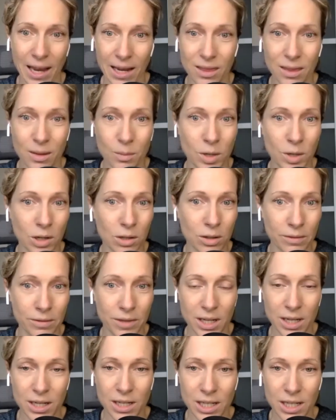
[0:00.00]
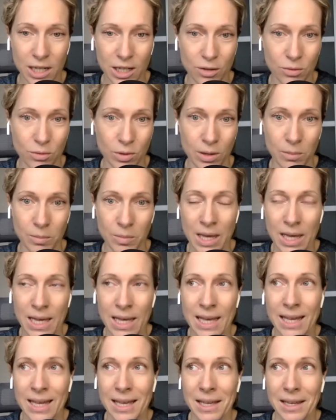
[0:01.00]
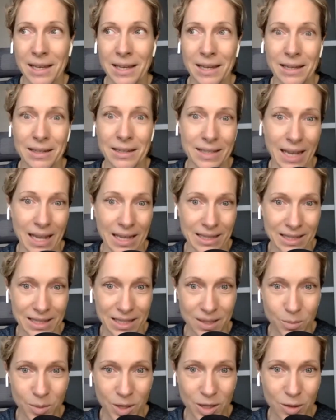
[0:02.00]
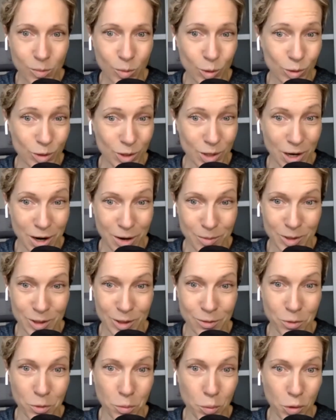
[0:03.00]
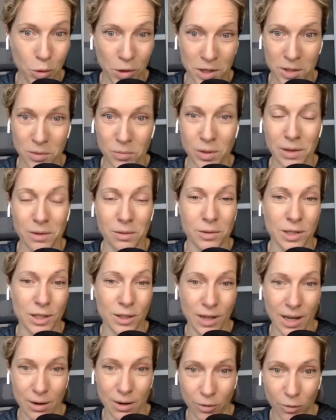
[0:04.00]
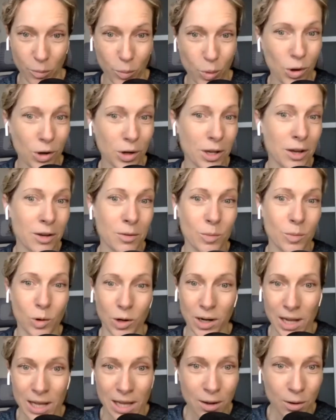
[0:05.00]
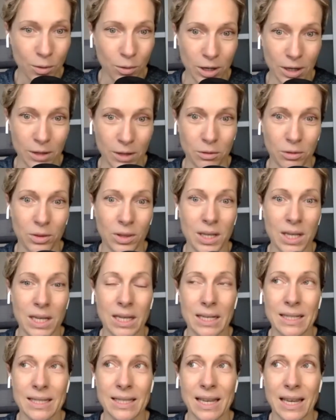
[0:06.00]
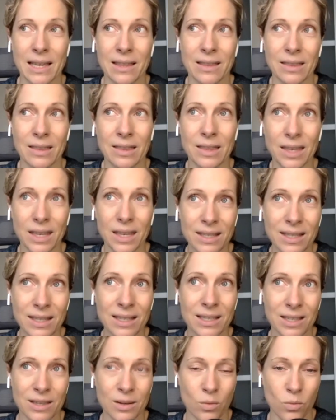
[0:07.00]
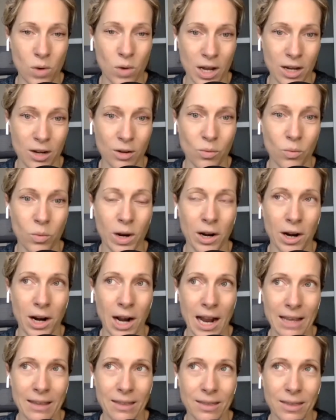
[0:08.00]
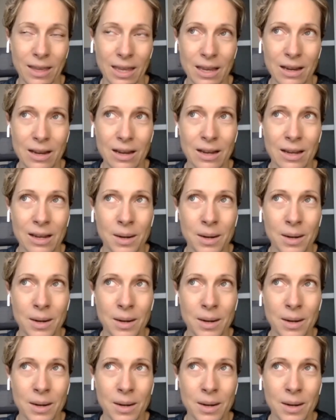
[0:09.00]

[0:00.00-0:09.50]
in the middle of the continuum. It tends to be the most commonly reported, whether it's out of boredom or other things. And this is the one where I think